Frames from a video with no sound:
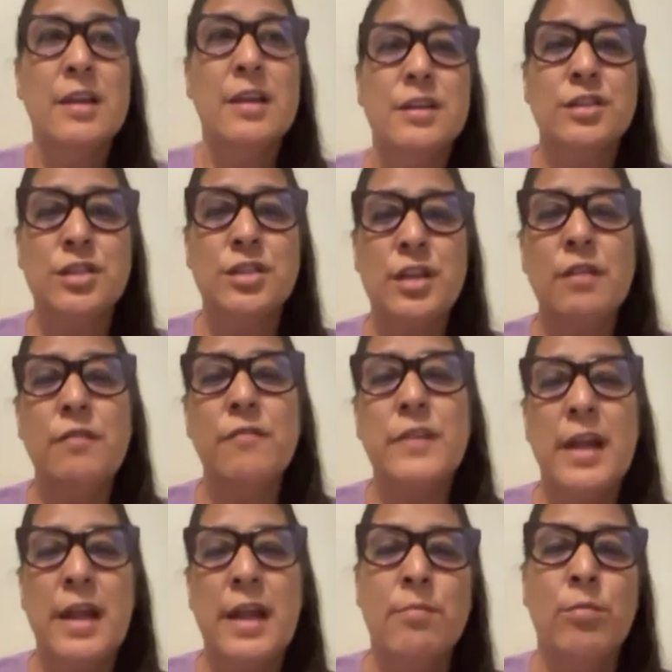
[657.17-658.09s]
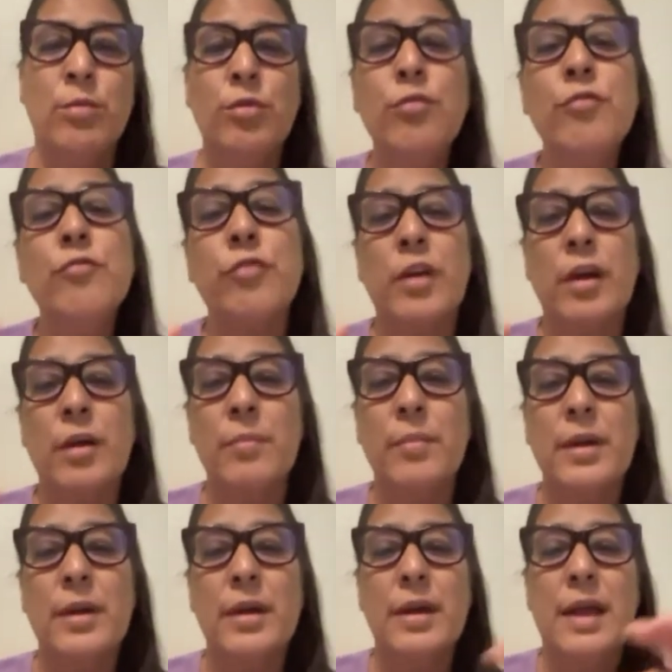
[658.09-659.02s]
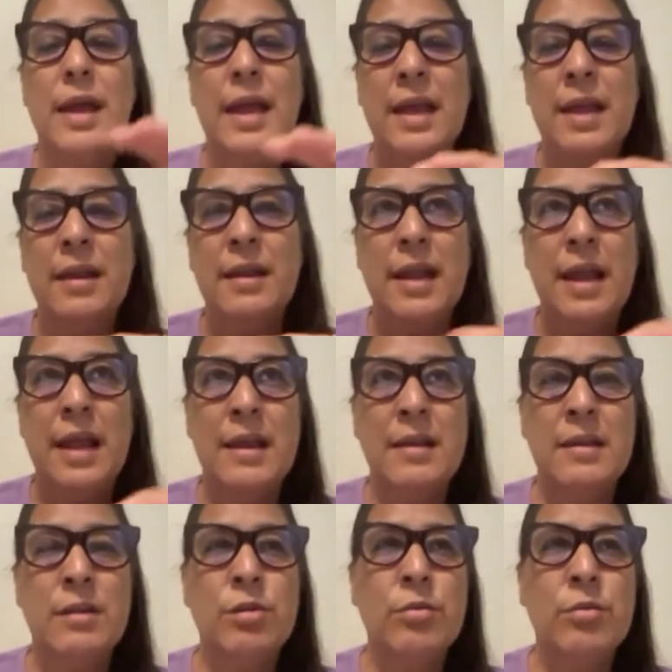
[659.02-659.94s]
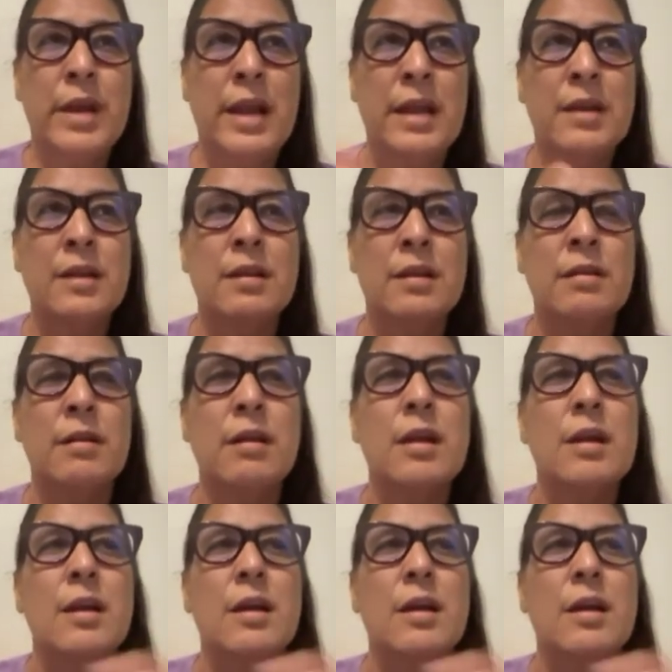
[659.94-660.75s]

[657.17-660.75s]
shift and move from and create a